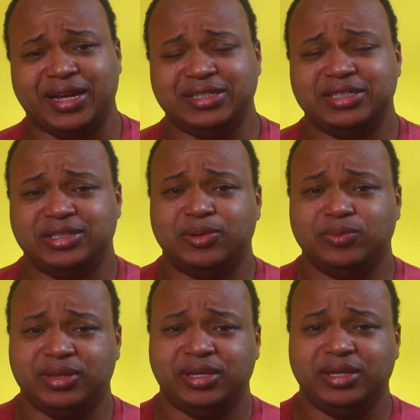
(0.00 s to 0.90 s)
I just
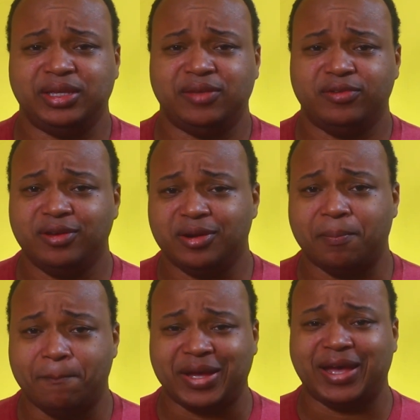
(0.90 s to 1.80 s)
don't think if you're going to
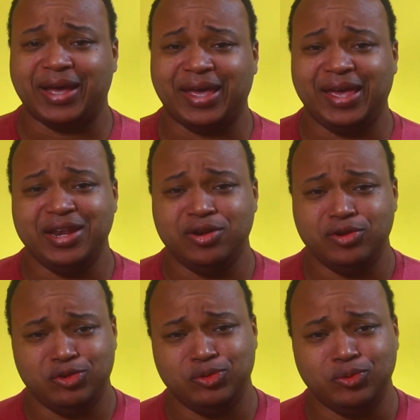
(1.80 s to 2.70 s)
buy a
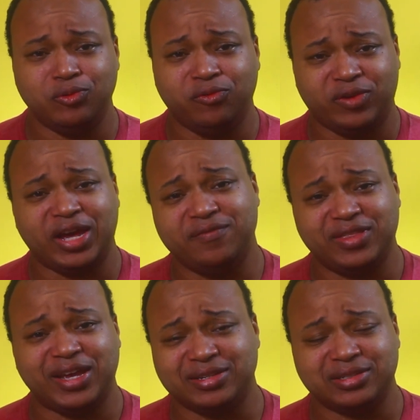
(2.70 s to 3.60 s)
new five
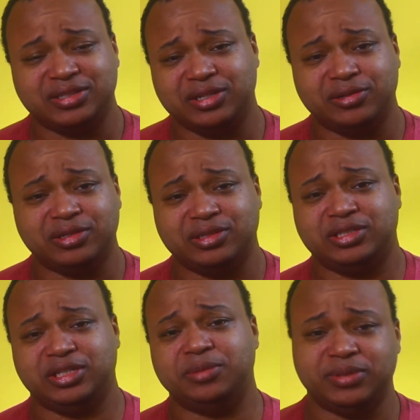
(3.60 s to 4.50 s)
thousand series
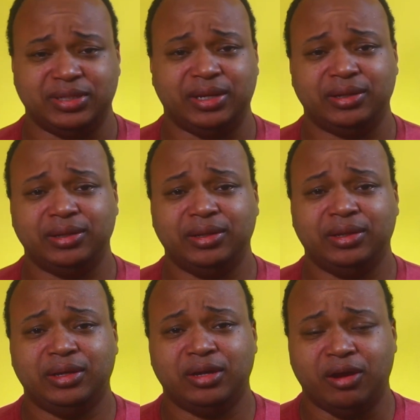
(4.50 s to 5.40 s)
chipset,
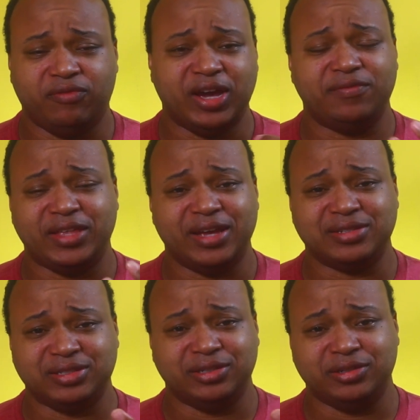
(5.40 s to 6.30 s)
a five
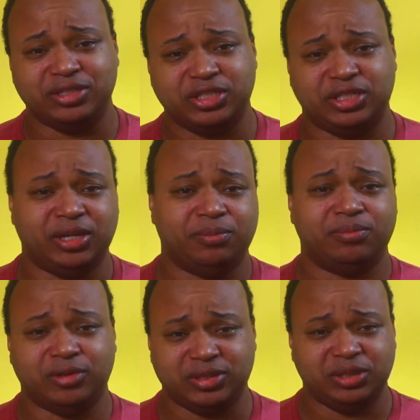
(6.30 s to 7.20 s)
thousand series chip
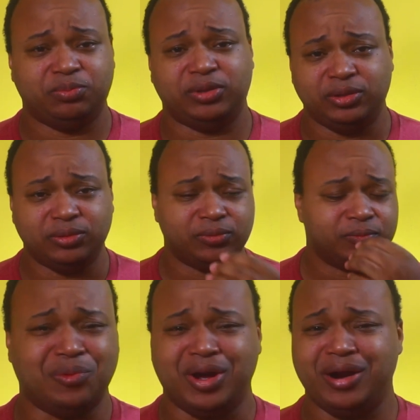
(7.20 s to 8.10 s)
or C P U,
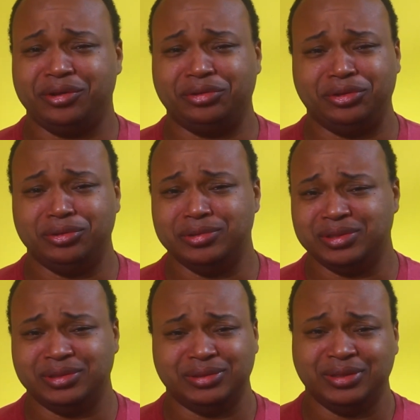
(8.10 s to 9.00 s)
why are you
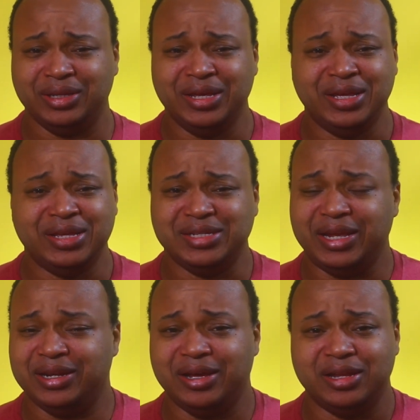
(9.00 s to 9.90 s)
using
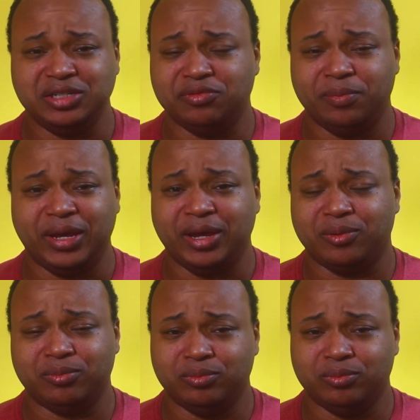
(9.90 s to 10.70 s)
technology from back